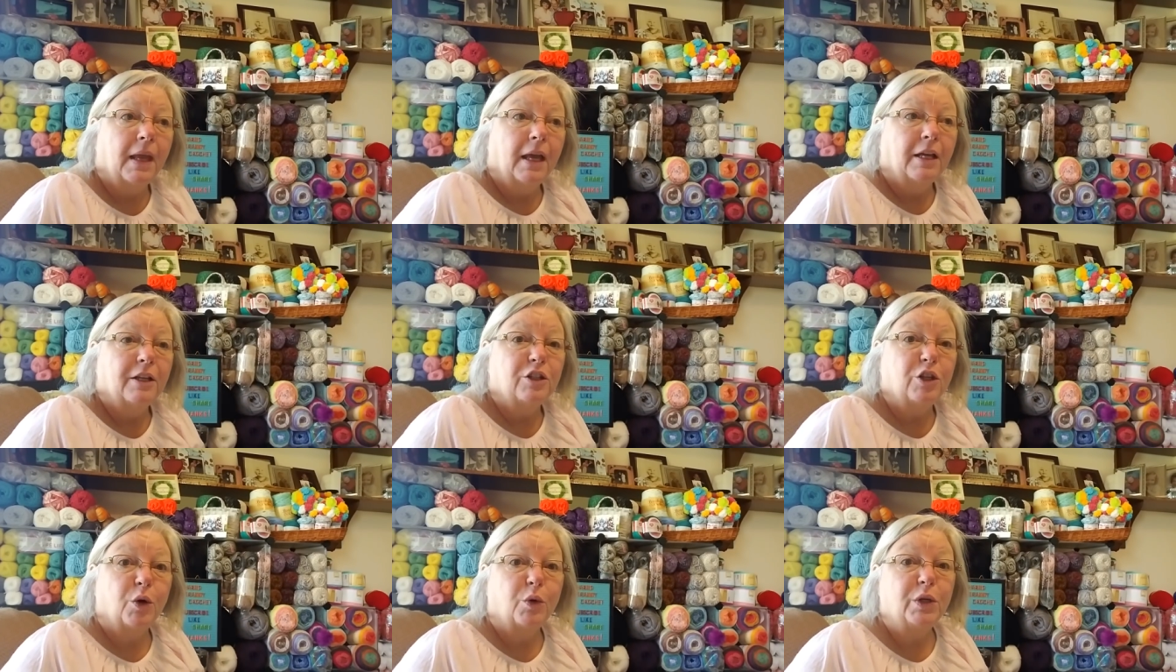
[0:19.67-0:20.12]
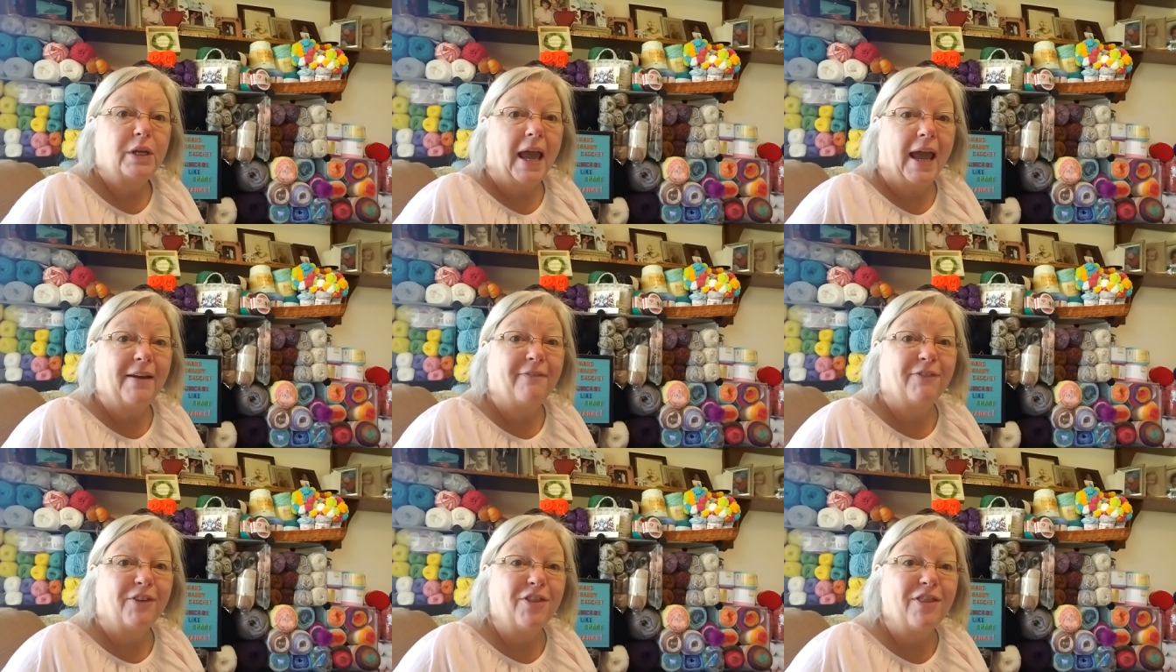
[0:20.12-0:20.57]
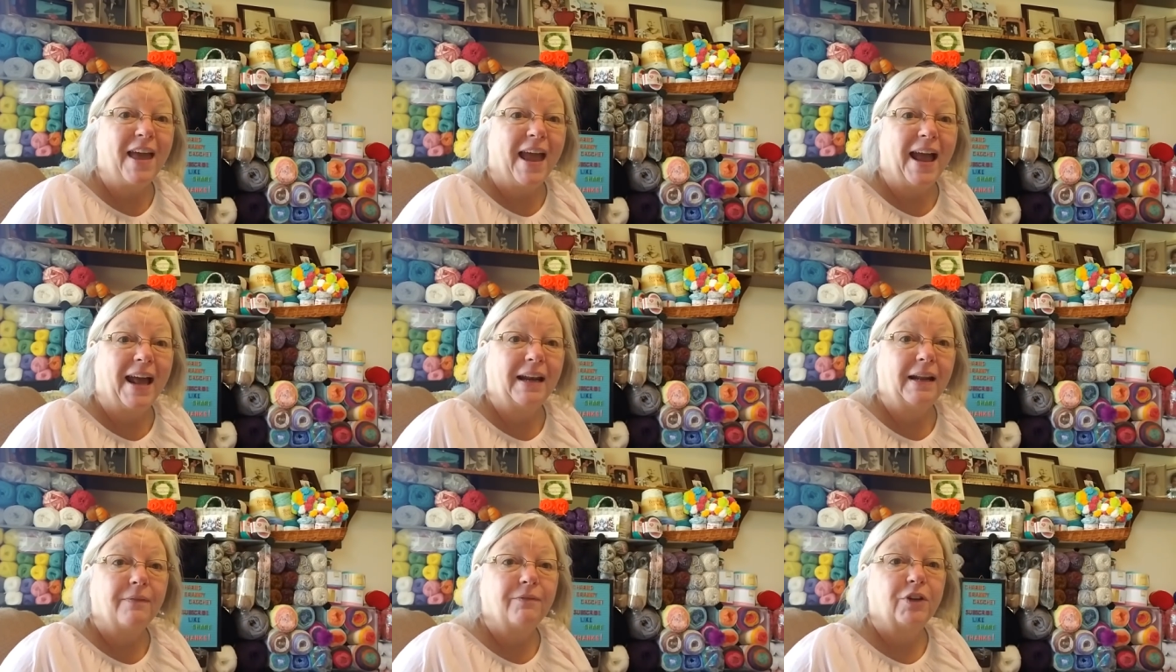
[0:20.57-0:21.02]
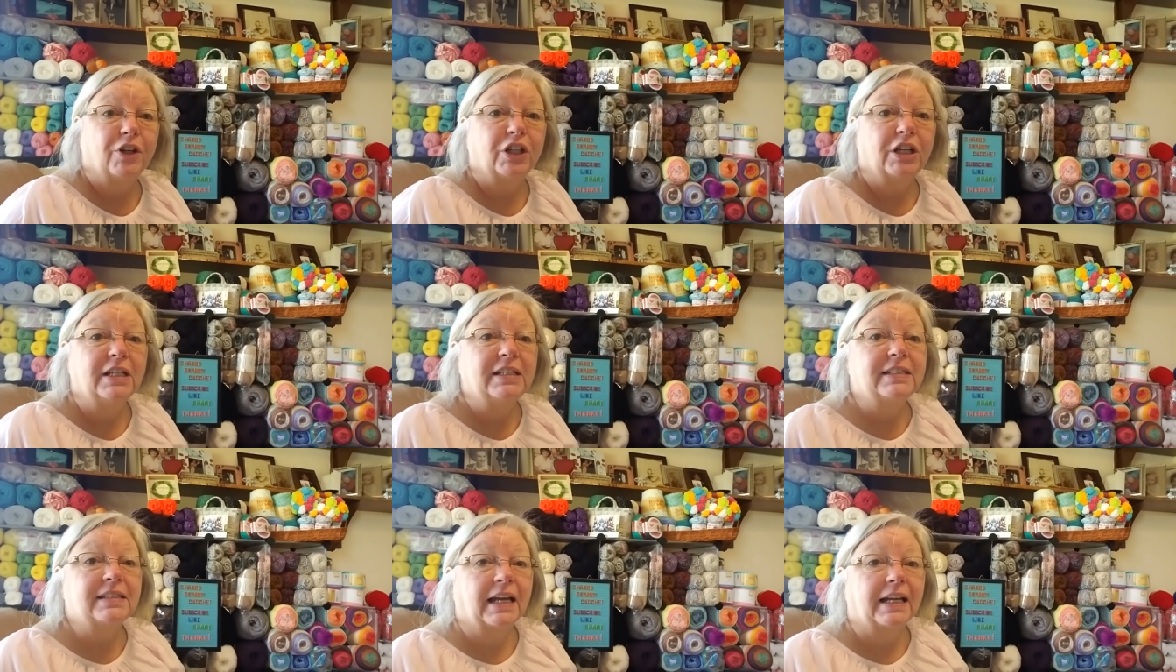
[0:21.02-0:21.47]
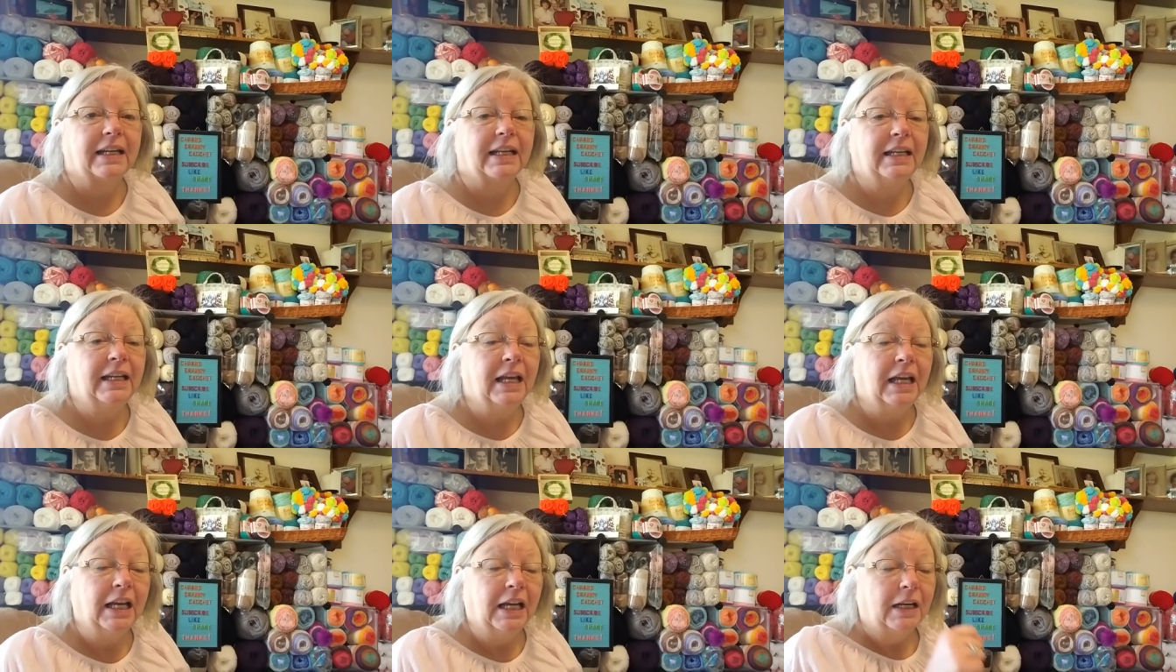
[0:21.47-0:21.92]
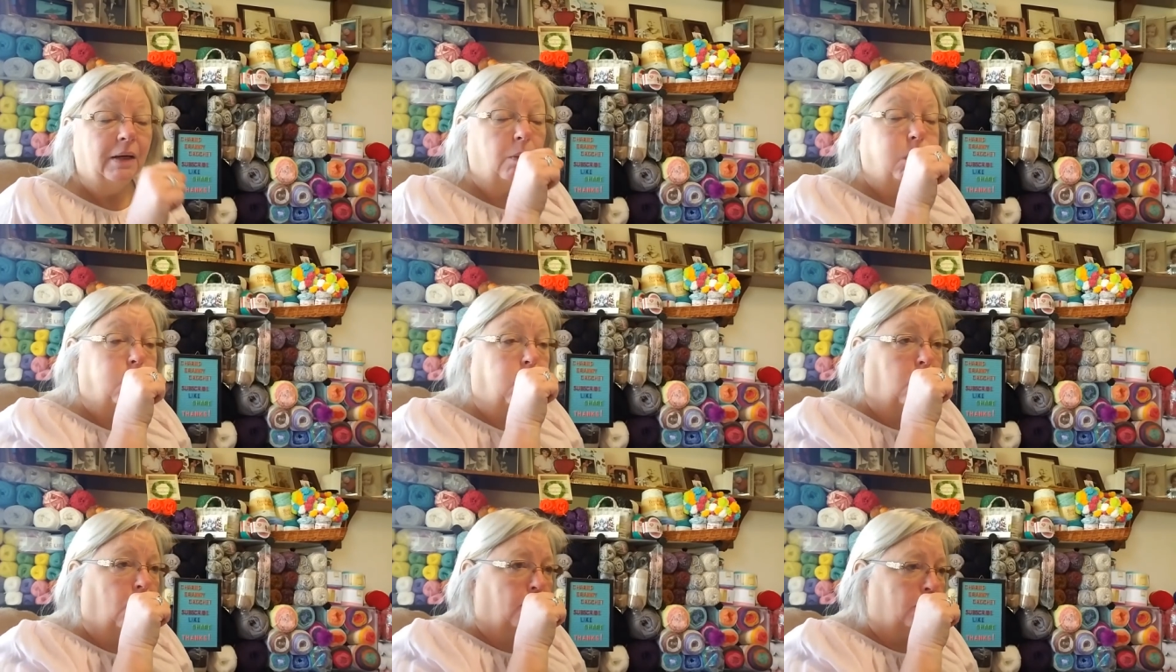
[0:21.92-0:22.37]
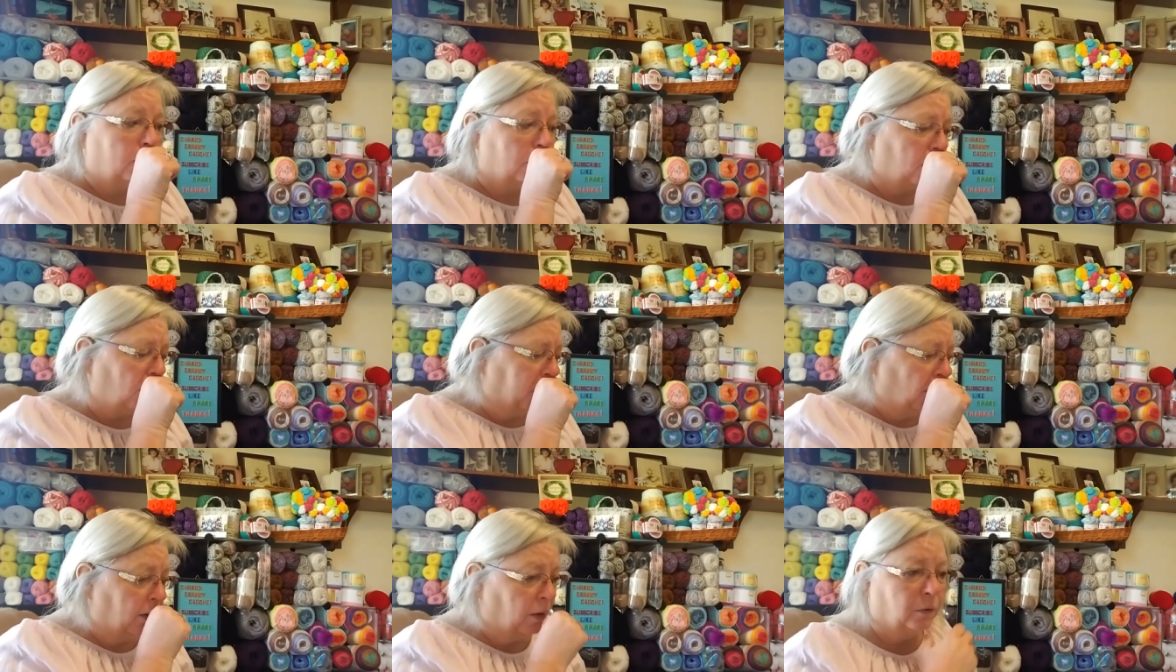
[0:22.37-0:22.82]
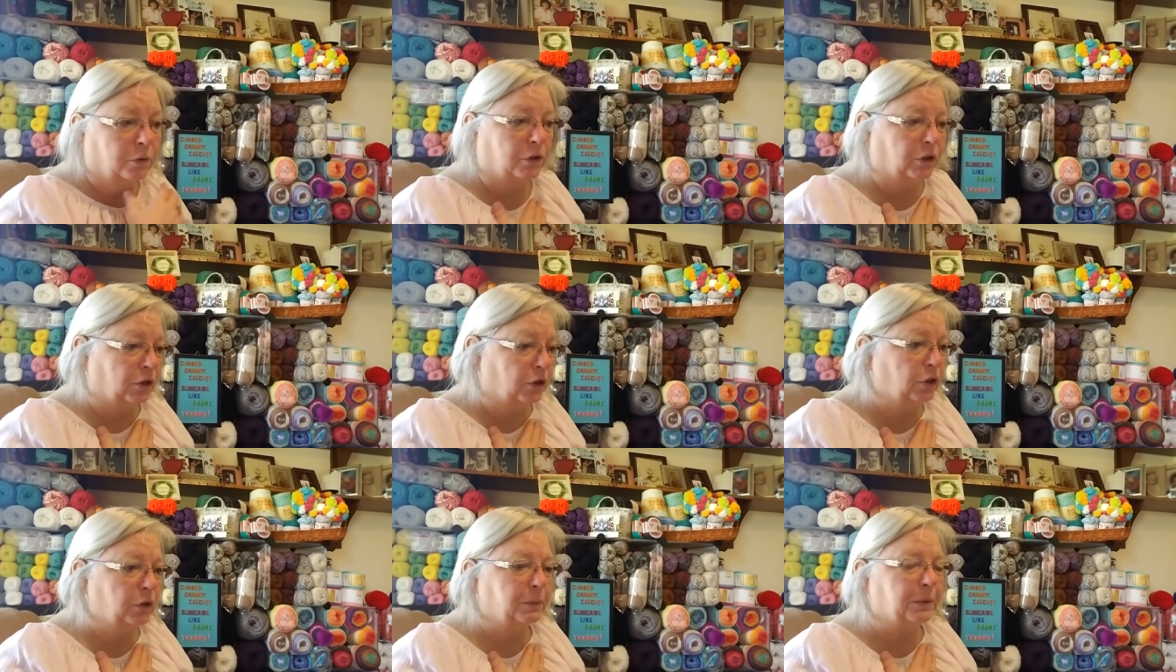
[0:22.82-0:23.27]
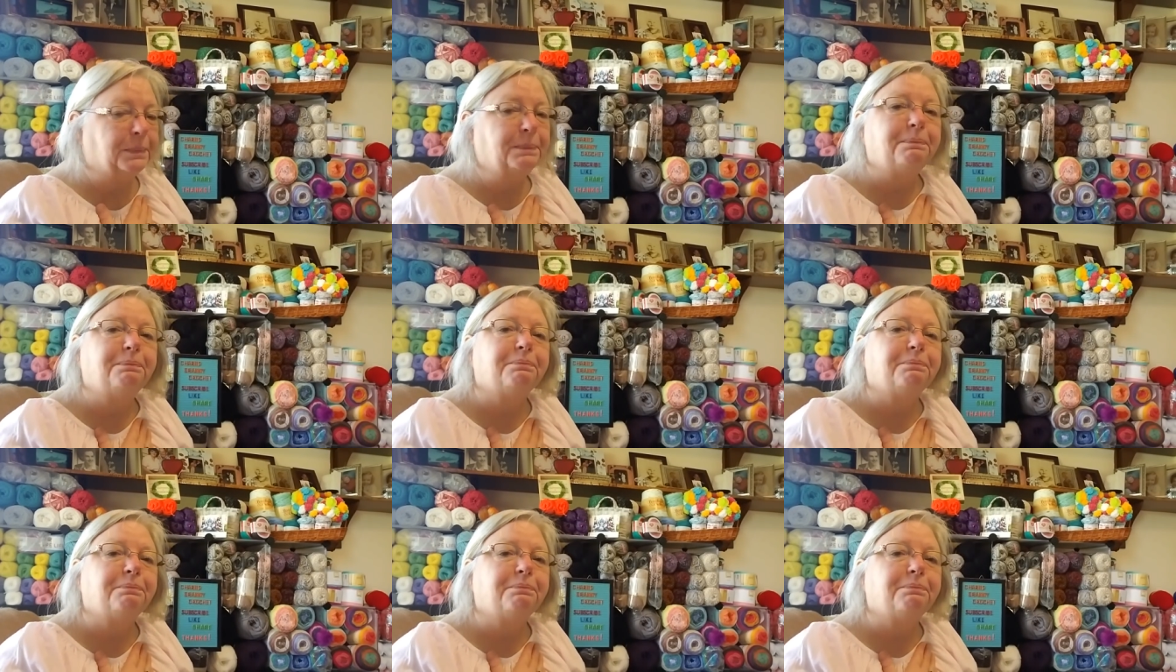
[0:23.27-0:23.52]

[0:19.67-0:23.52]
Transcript: So yay for that. I'm very excited. Excuse me.